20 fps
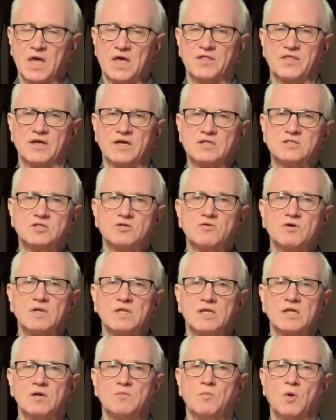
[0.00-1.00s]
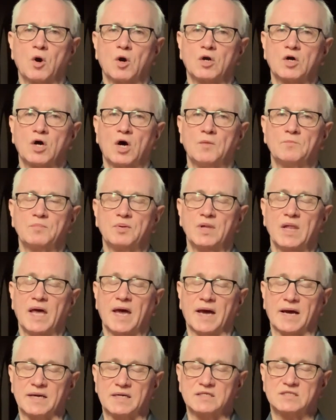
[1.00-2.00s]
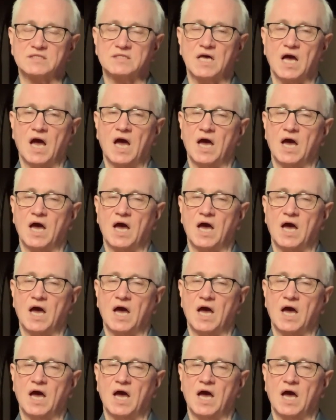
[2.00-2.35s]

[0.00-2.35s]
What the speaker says: things are a little more complex.